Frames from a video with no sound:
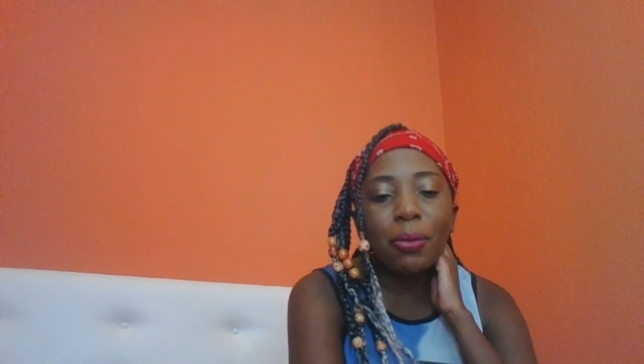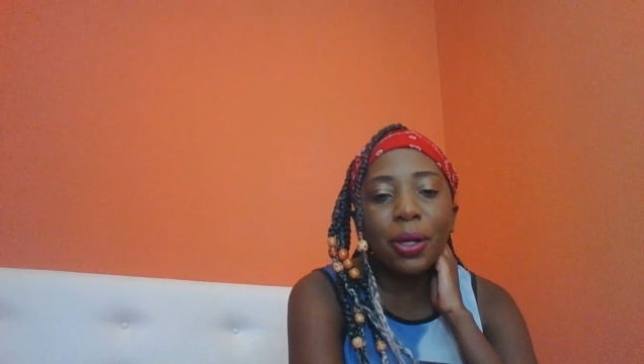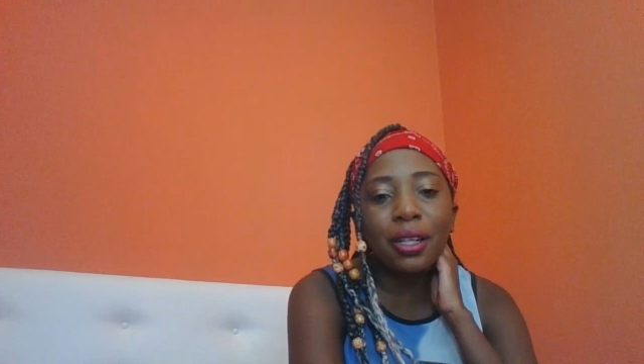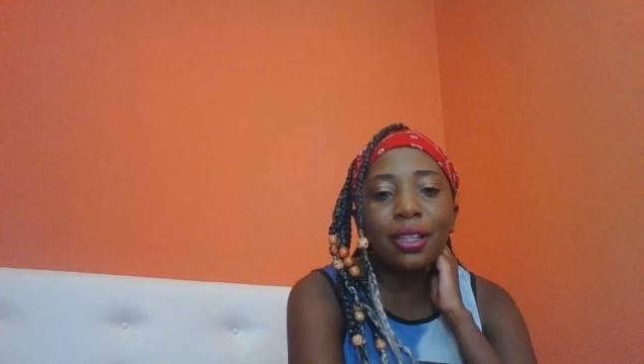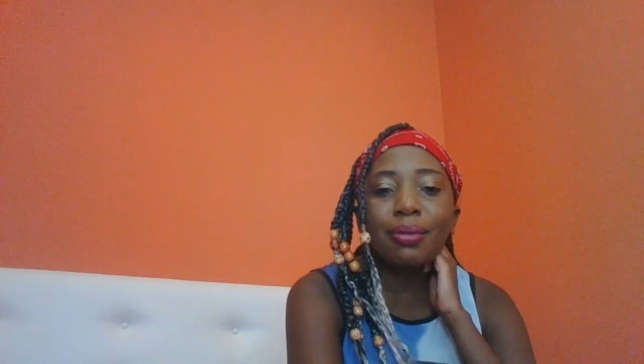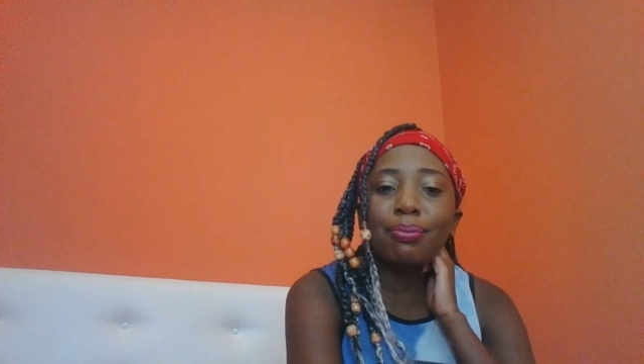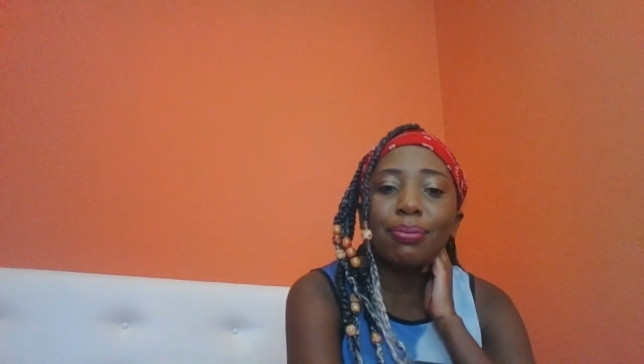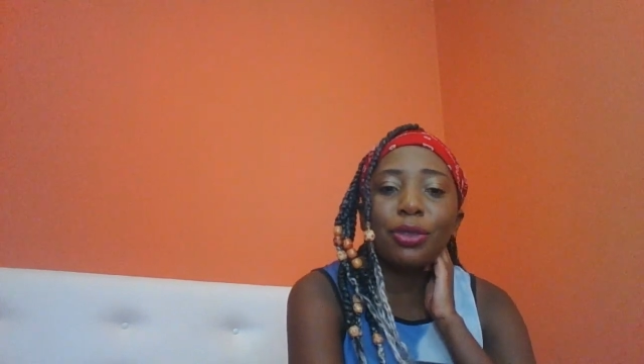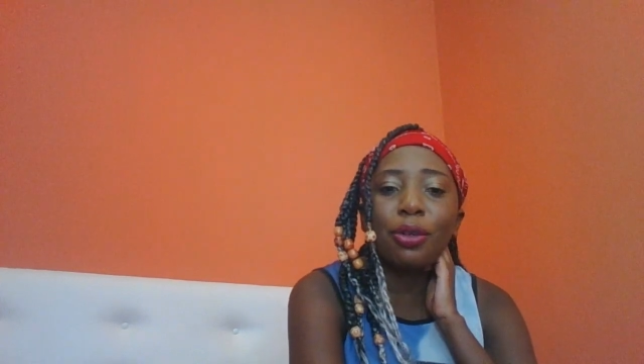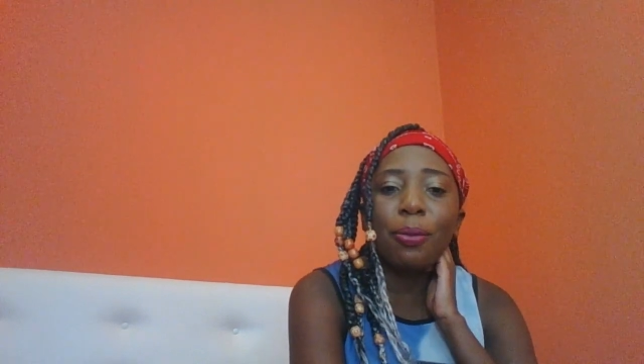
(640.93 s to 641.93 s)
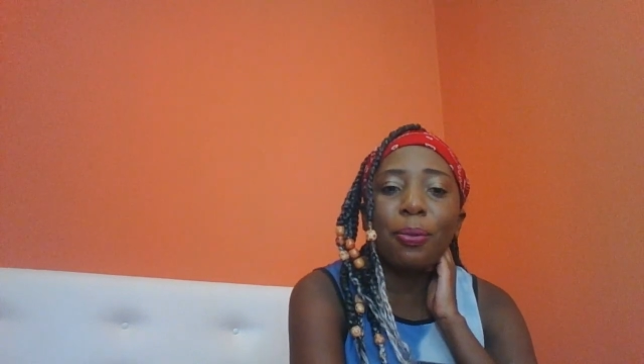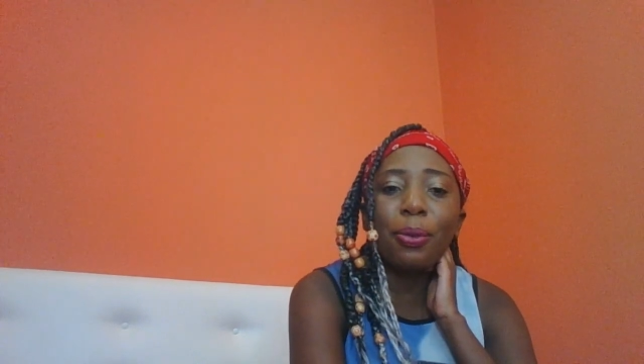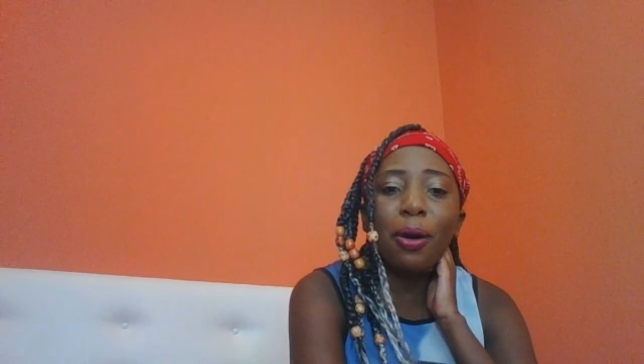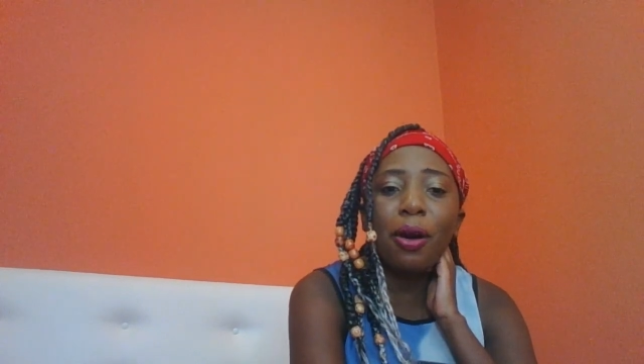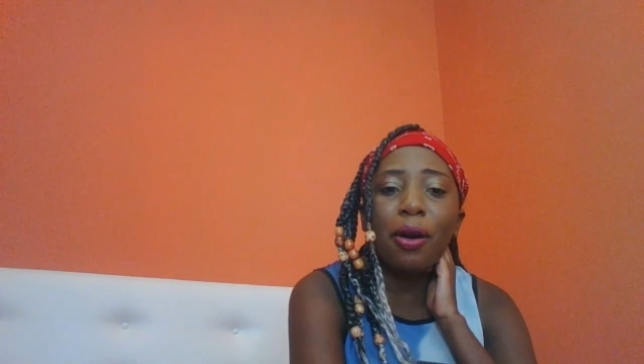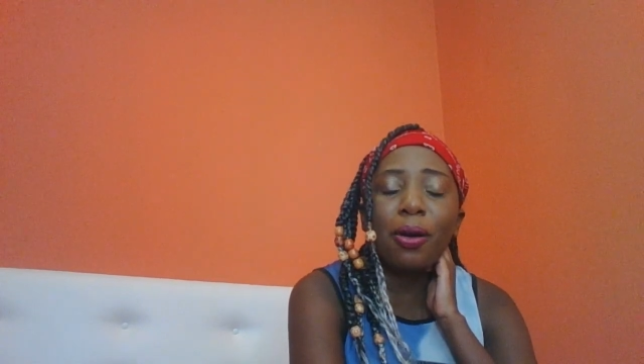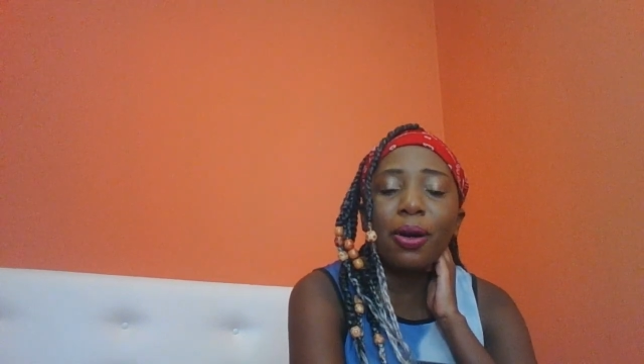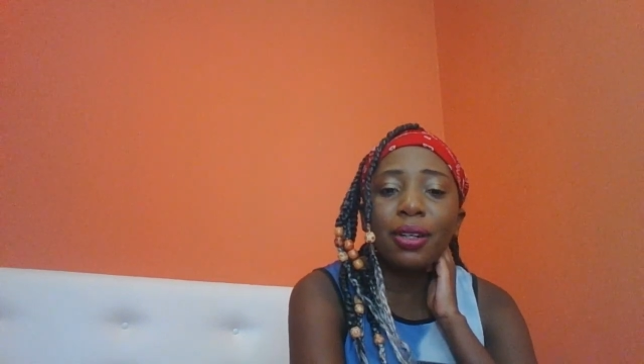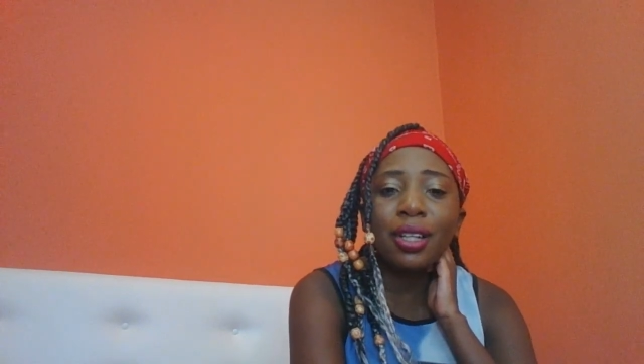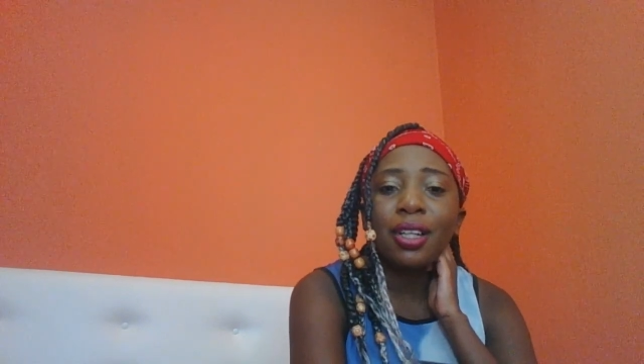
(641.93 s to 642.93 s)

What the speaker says: Like, I'm so bored.